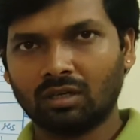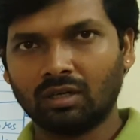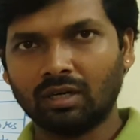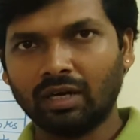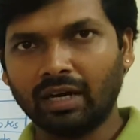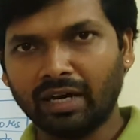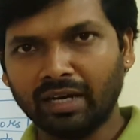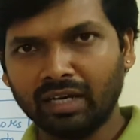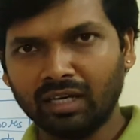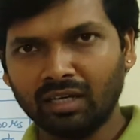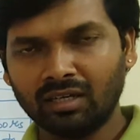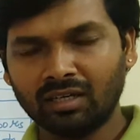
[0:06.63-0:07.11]

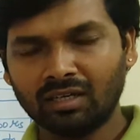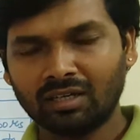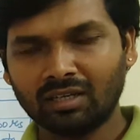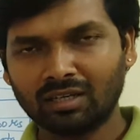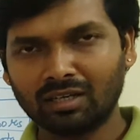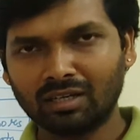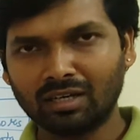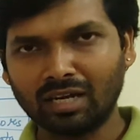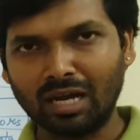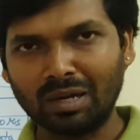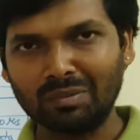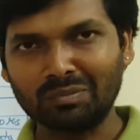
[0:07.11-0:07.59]

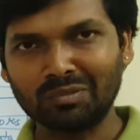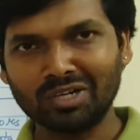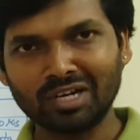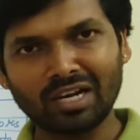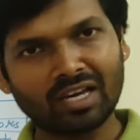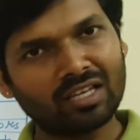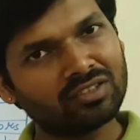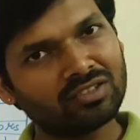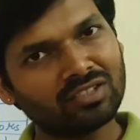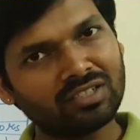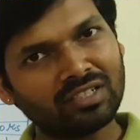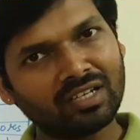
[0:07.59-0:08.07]
Hi, I'm
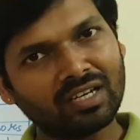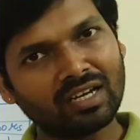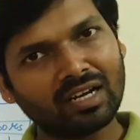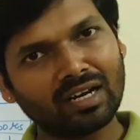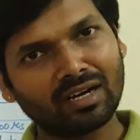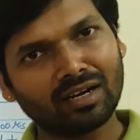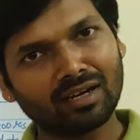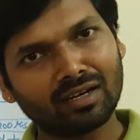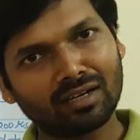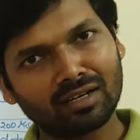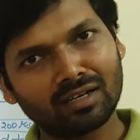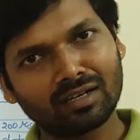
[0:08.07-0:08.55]
Niladri
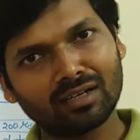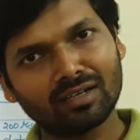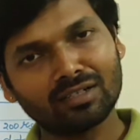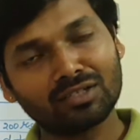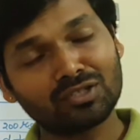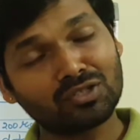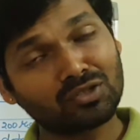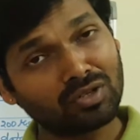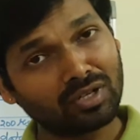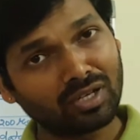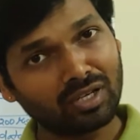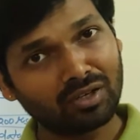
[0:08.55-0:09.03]

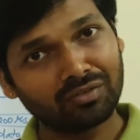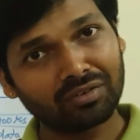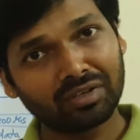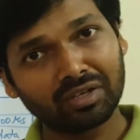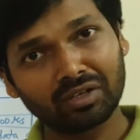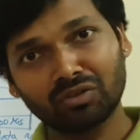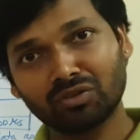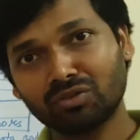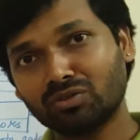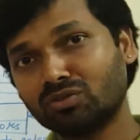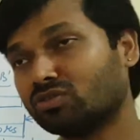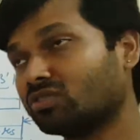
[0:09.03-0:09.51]
and today we
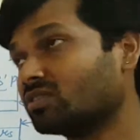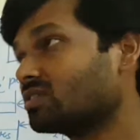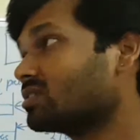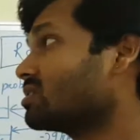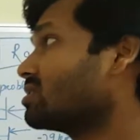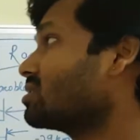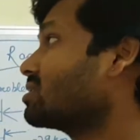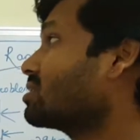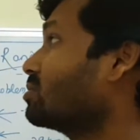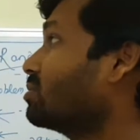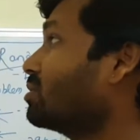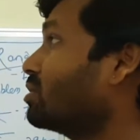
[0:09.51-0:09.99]
are going to
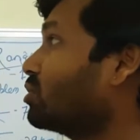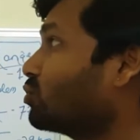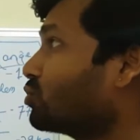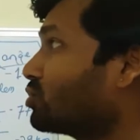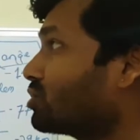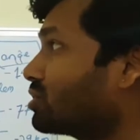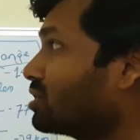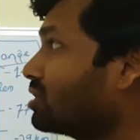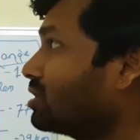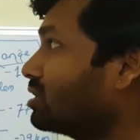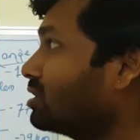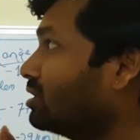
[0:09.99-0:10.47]
discuss
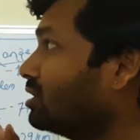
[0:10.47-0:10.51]
about